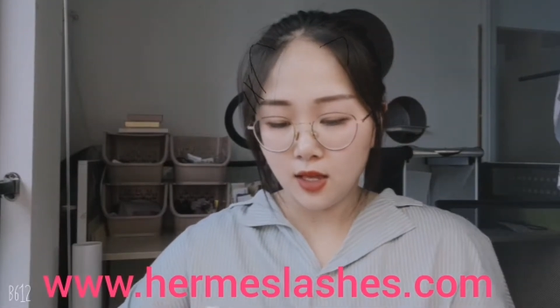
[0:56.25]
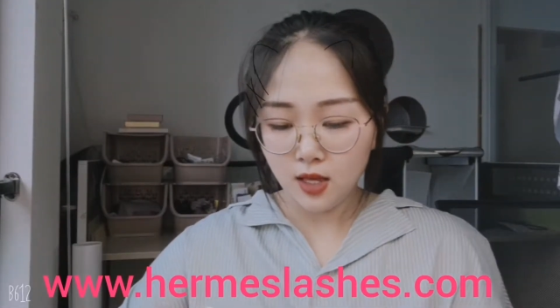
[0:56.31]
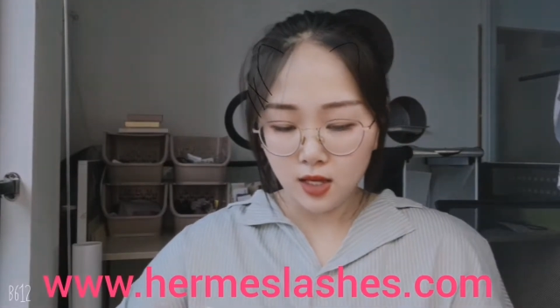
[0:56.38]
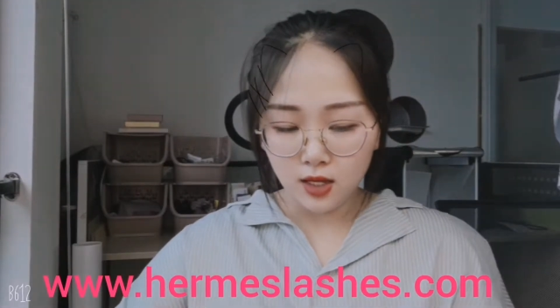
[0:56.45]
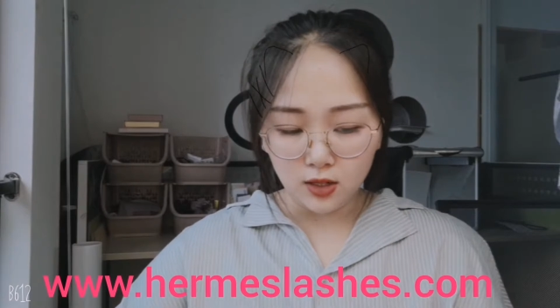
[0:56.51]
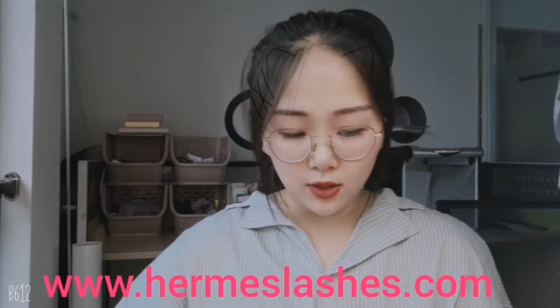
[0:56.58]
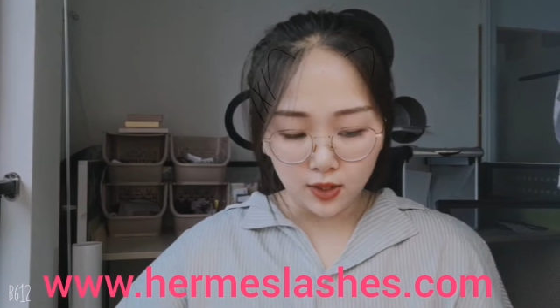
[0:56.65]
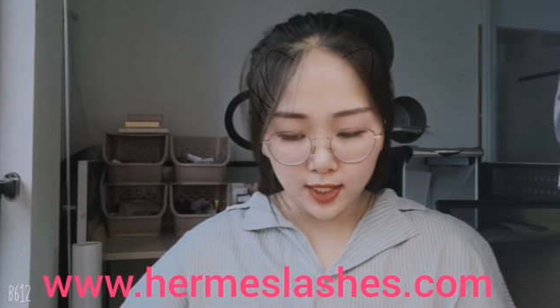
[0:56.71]

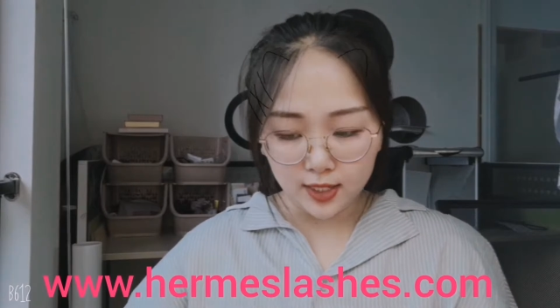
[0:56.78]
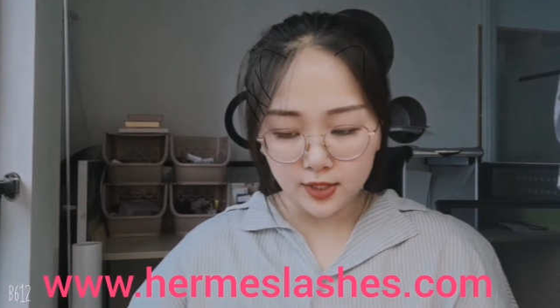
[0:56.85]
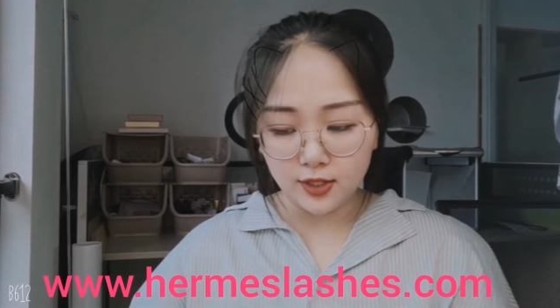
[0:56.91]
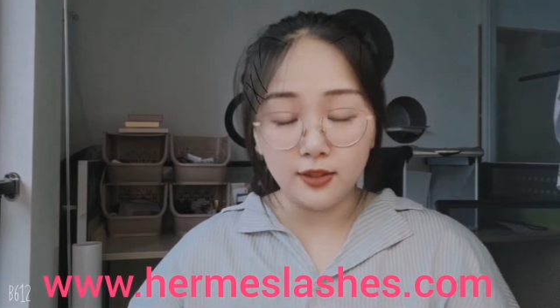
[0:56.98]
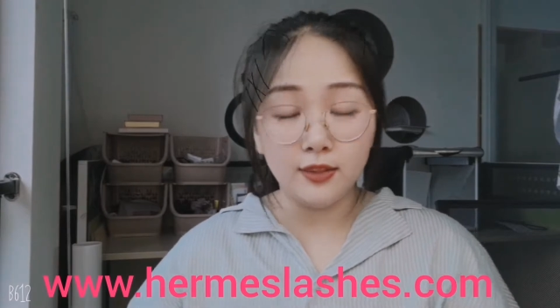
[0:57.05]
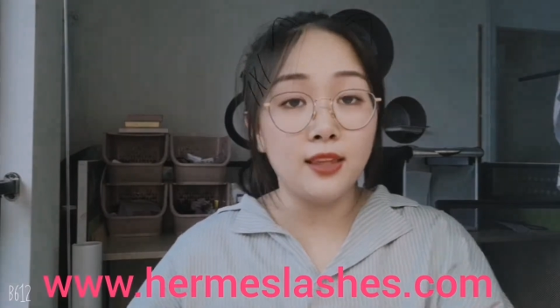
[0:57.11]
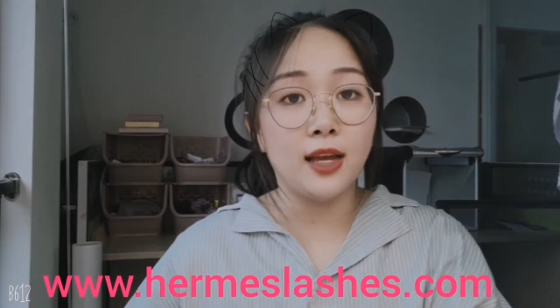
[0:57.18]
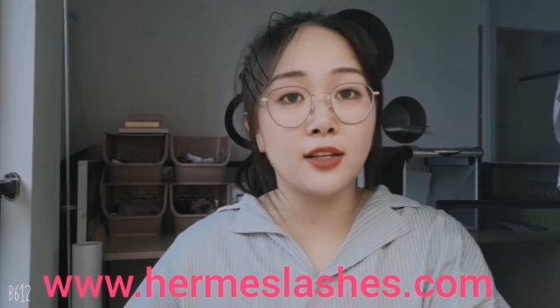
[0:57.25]
Okay, the
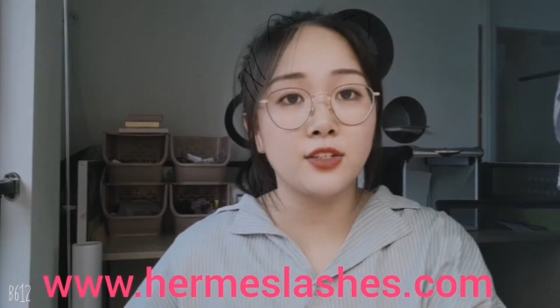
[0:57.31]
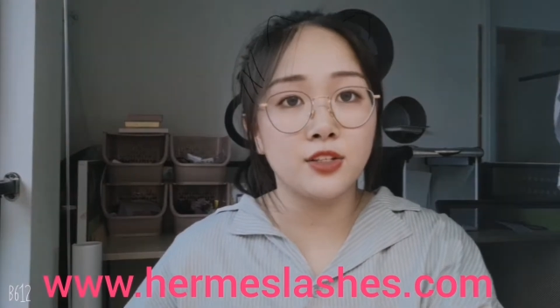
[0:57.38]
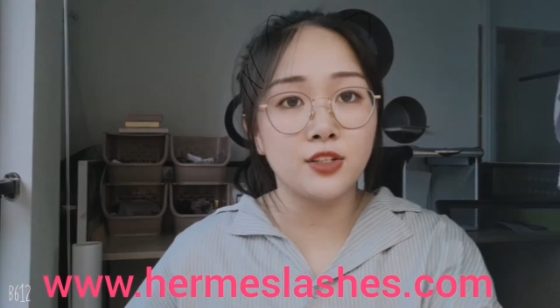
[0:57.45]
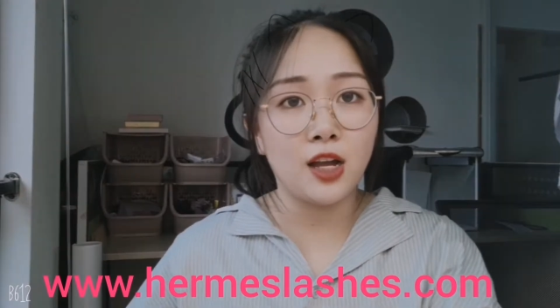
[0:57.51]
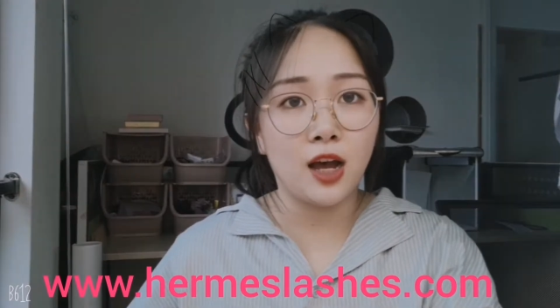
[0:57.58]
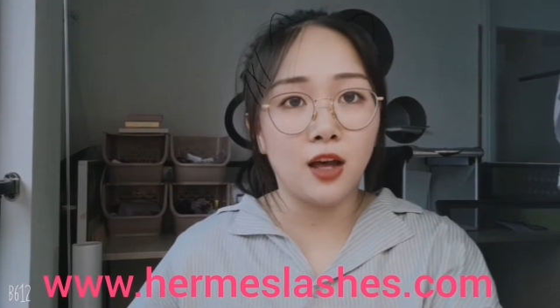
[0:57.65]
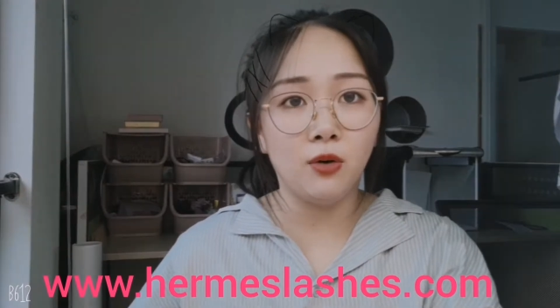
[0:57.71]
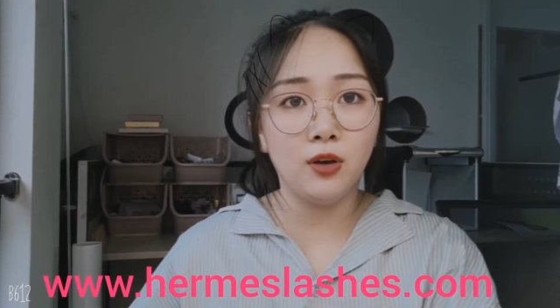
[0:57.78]
next
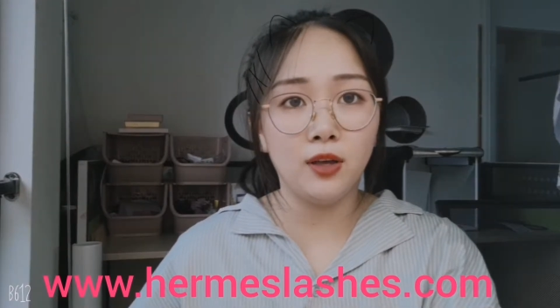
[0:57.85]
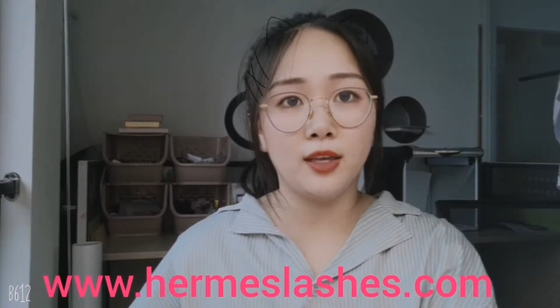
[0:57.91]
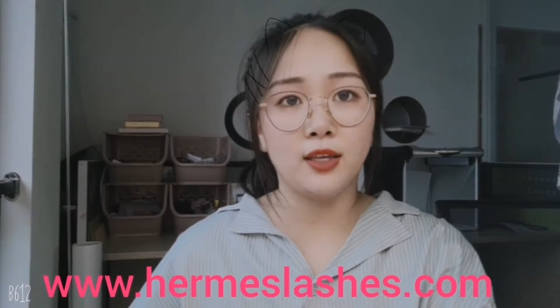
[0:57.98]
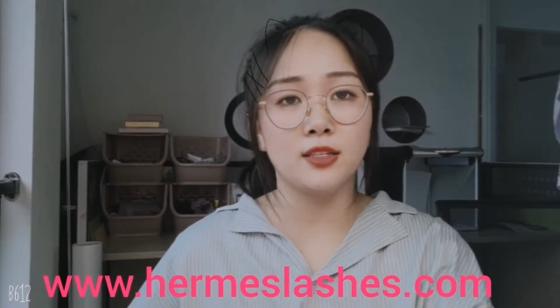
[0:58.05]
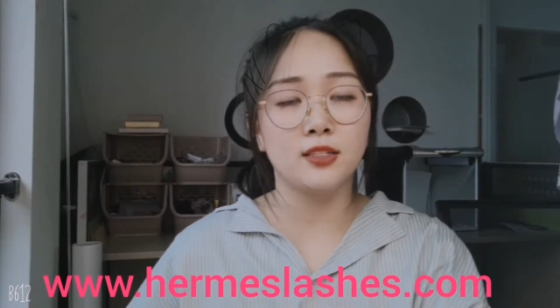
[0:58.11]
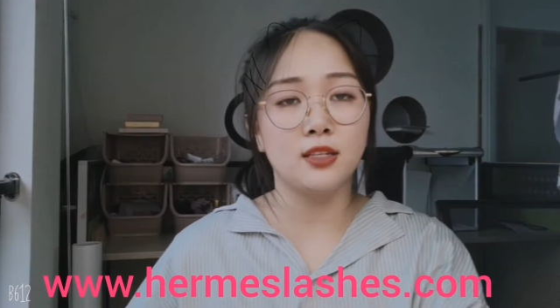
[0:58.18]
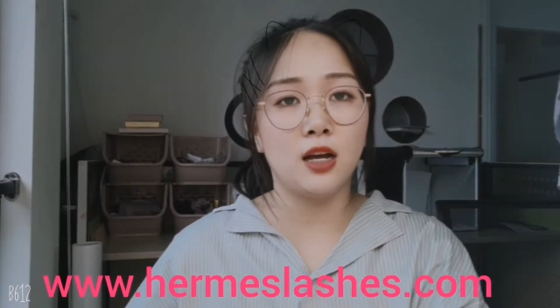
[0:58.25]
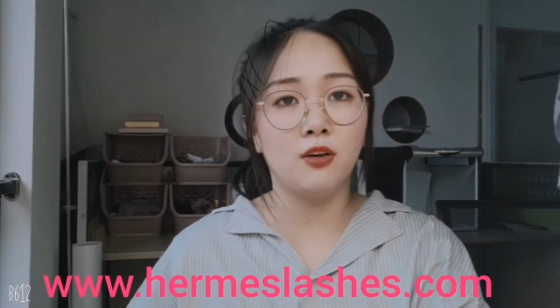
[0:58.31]
style is
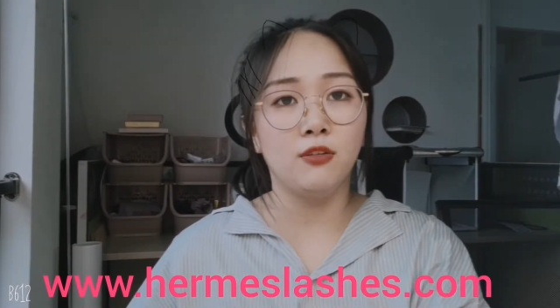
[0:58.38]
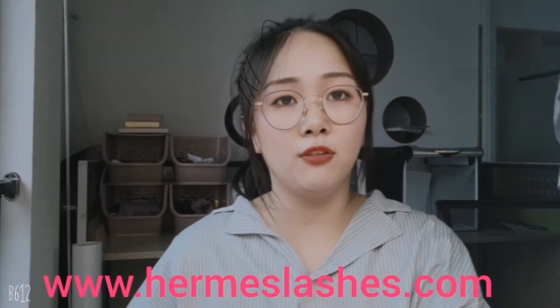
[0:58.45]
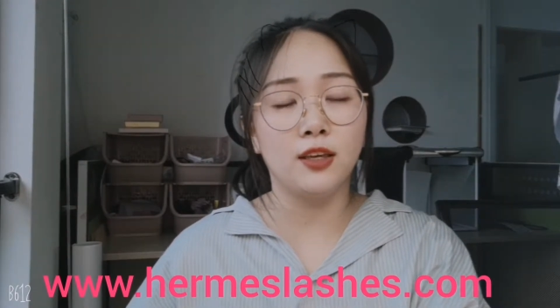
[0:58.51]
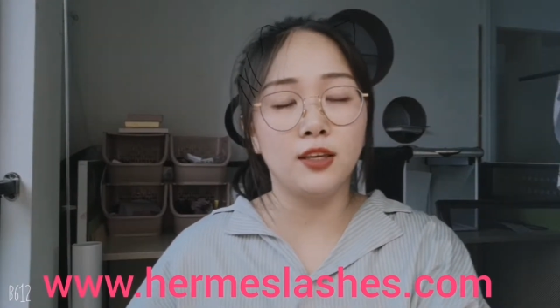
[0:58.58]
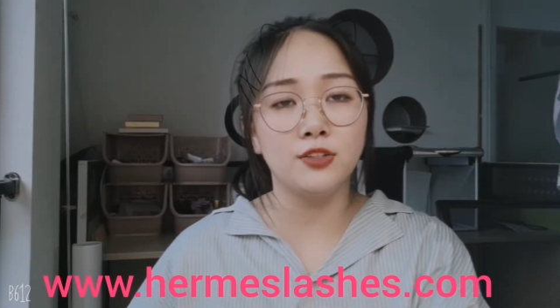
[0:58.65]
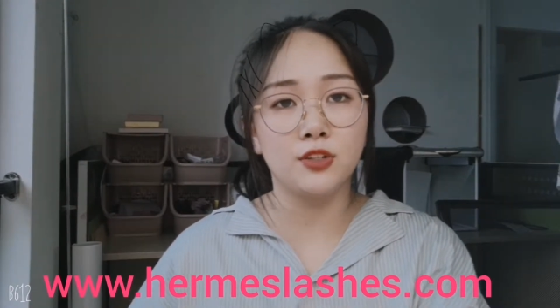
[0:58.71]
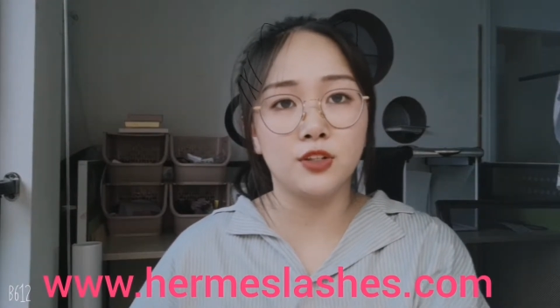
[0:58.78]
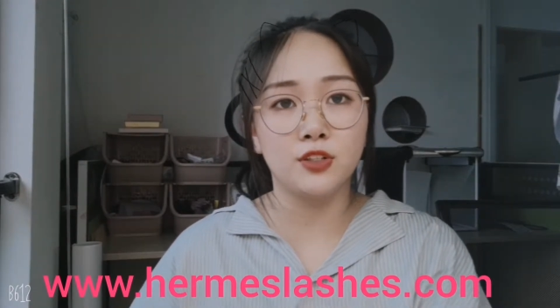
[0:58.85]
our
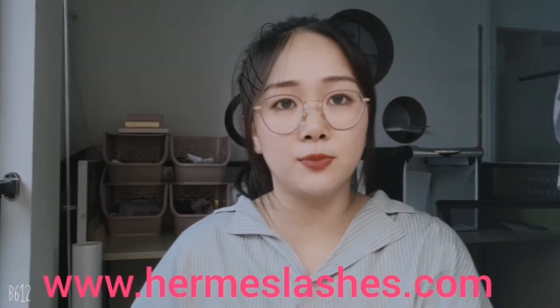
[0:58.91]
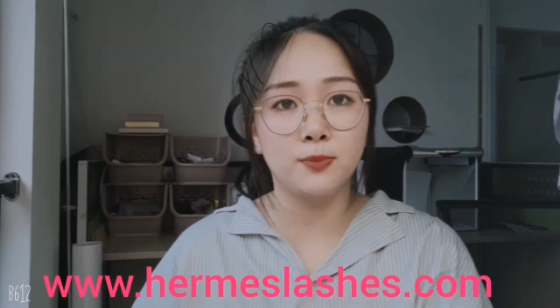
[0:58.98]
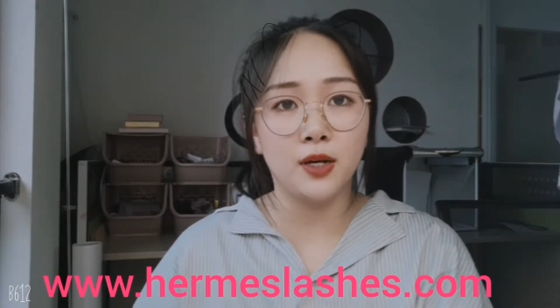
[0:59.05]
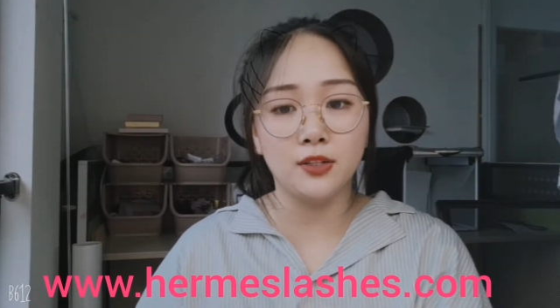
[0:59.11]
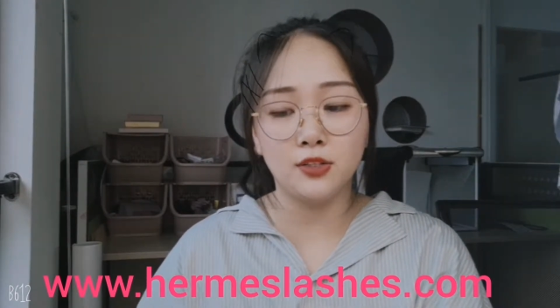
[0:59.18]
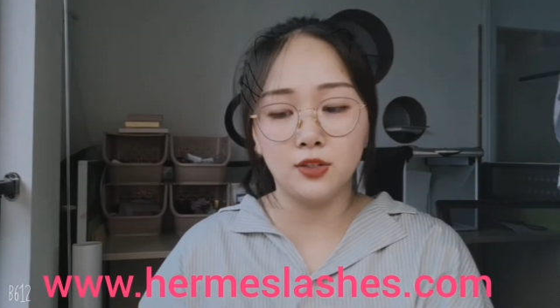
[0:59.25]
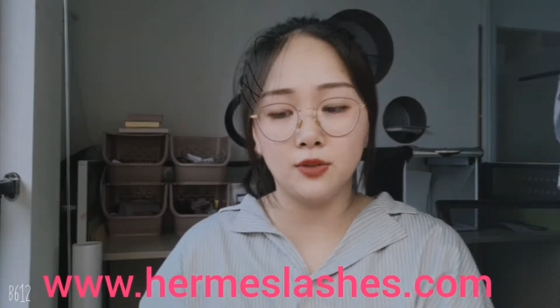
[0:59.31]
lizard pattern.